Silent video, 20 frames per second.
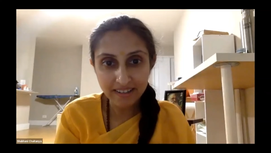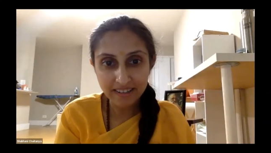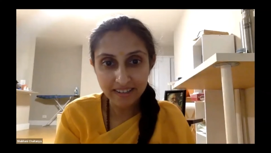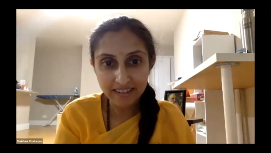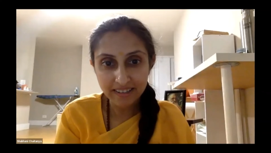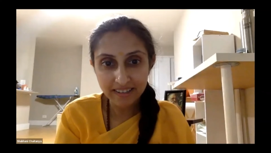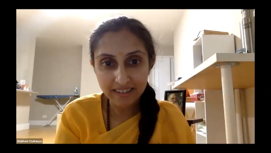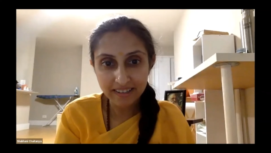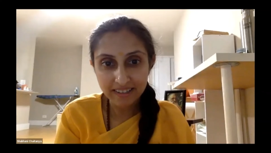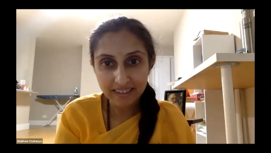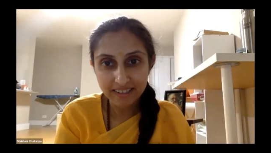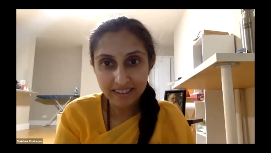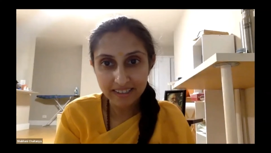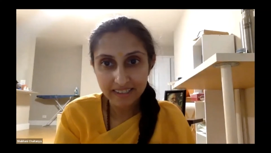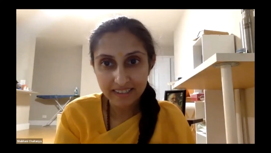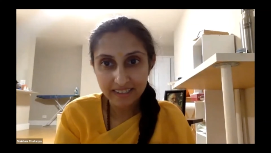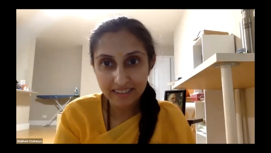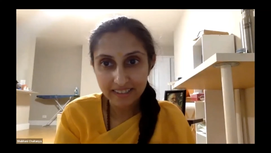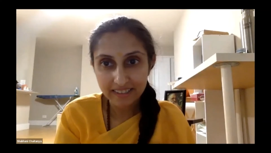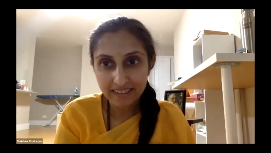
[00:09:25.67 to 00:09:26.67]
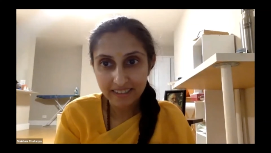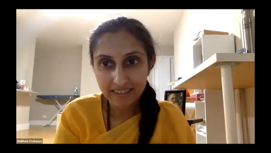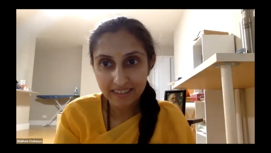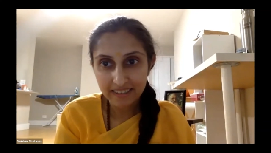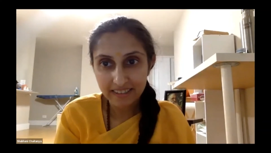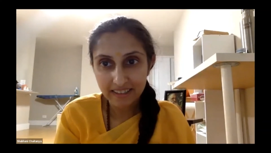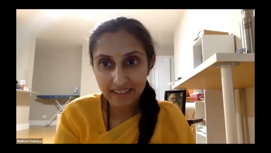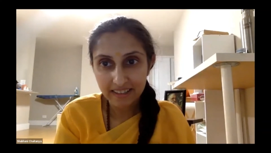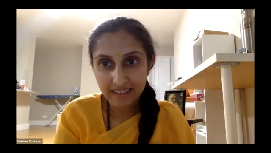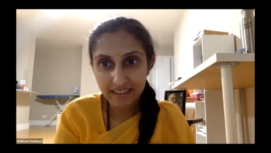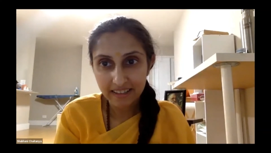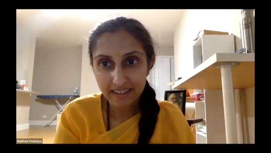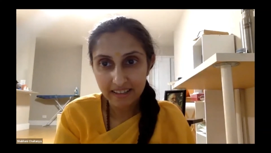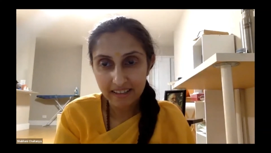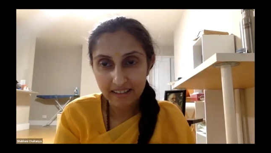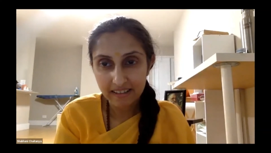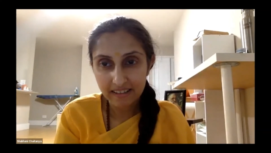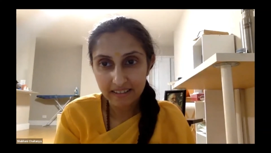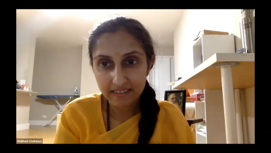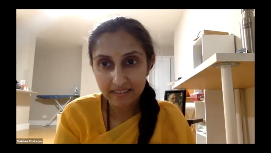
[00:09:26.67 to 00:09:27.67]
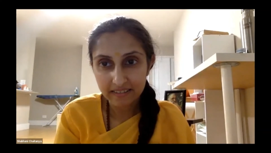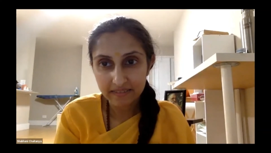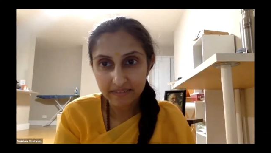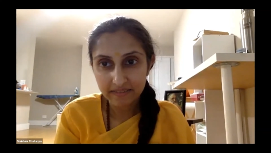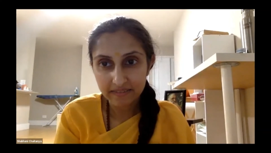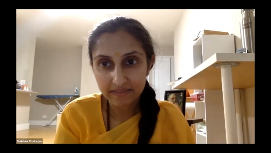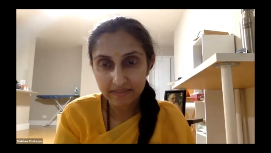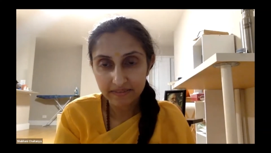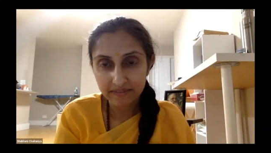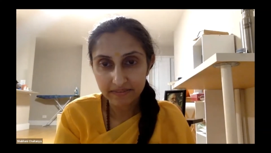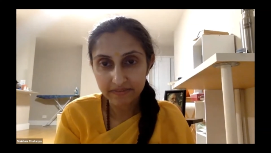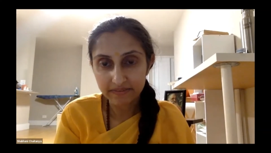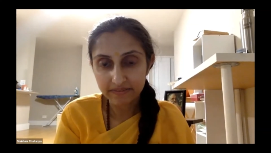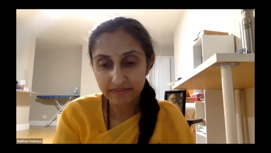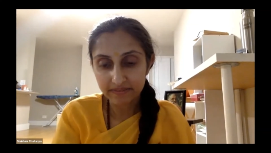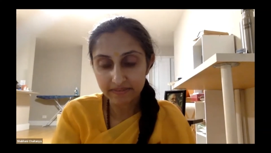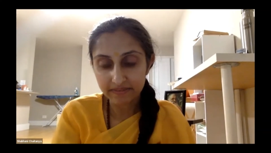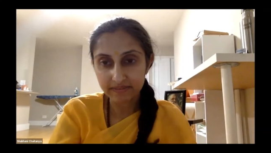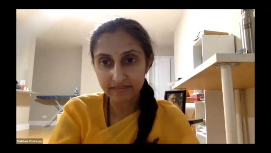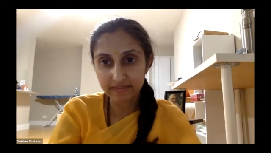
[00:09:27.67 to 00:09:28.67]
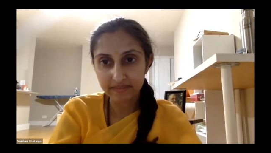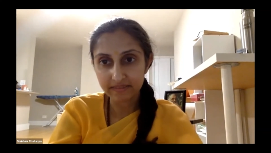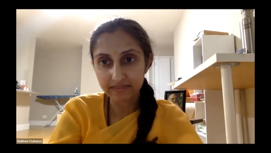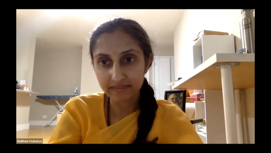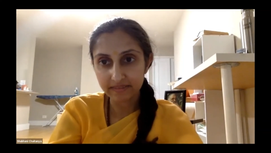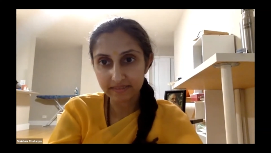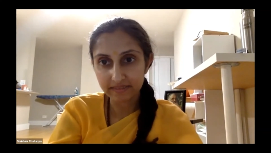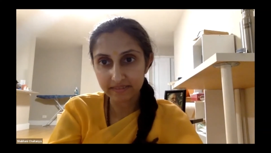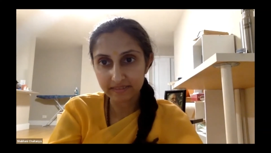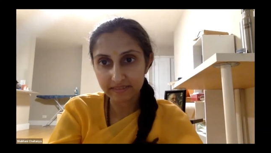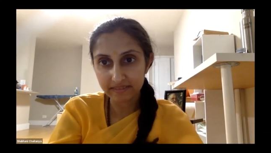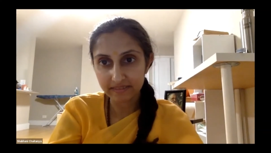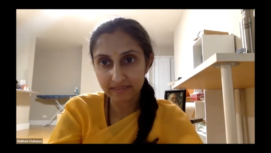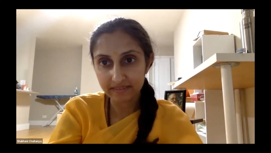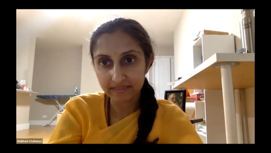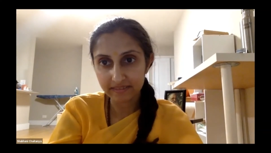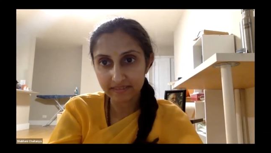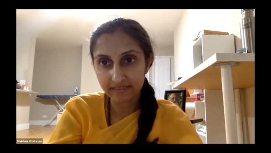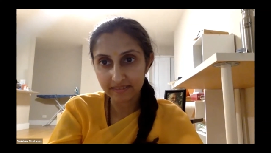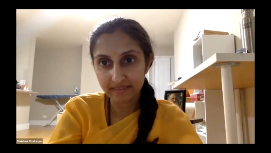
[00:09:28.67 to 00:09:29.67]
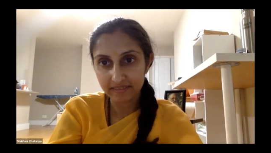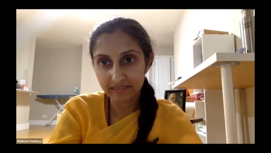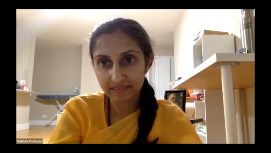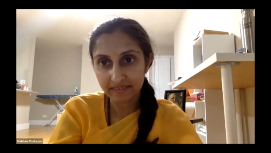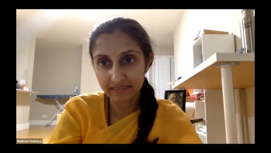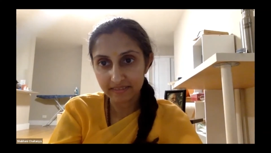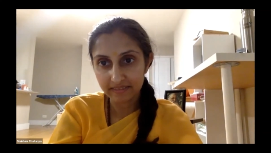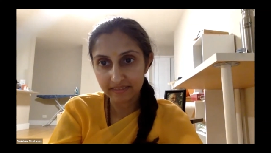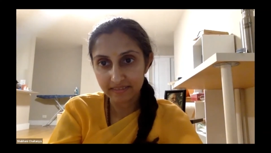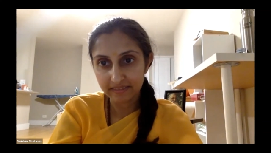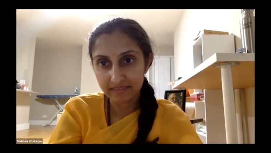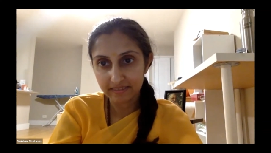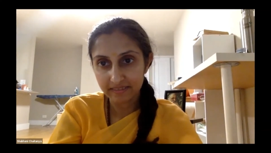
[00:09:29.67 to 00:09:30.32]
No one is speaking in this clip.